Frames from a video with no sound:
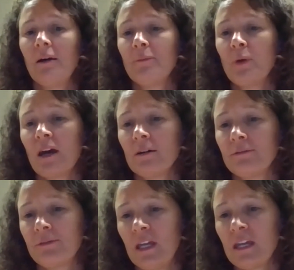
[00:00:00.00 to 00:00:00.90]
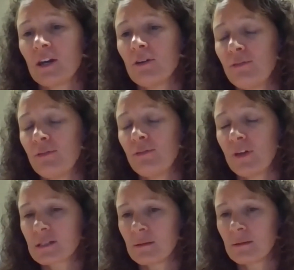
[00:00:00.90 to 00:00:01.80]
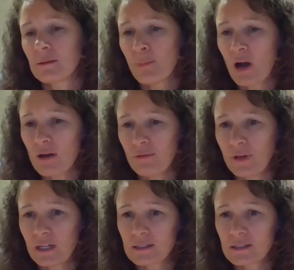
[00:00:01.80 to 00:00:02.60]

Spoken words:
We have EcoFix and BioFix.